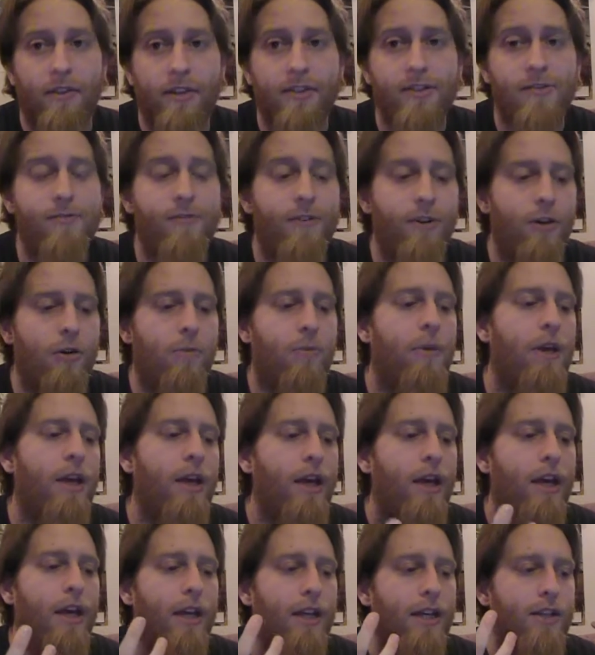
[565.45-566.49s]
This film
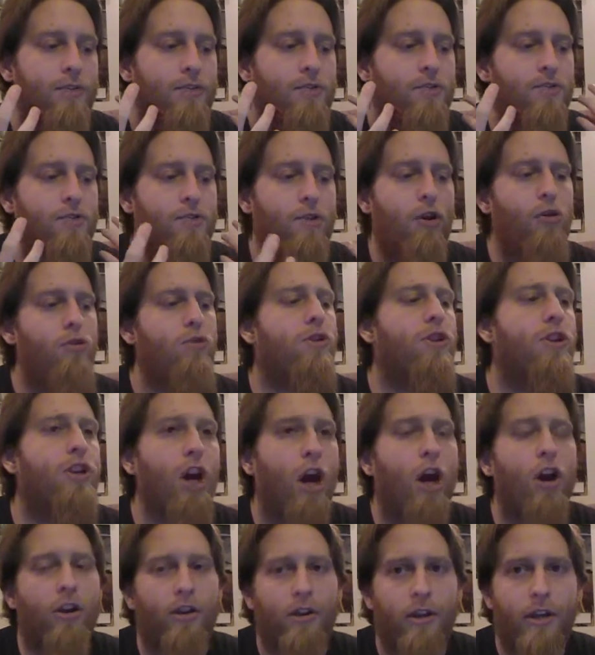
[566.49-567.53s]
is so
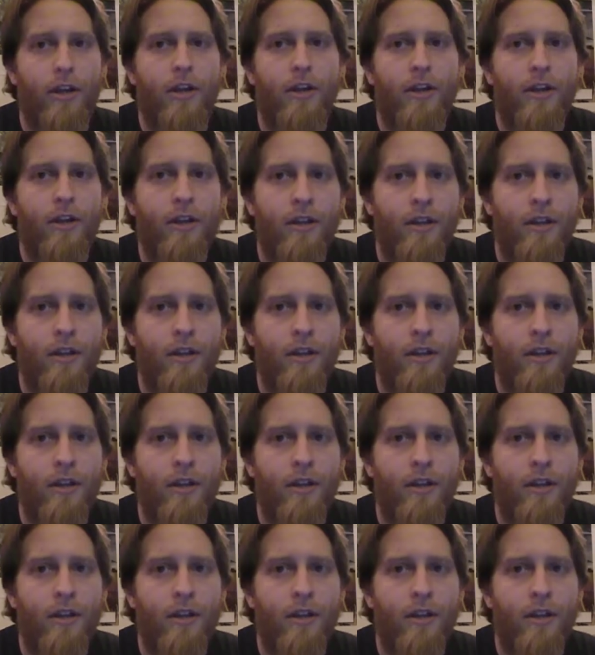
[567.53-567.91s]
dark.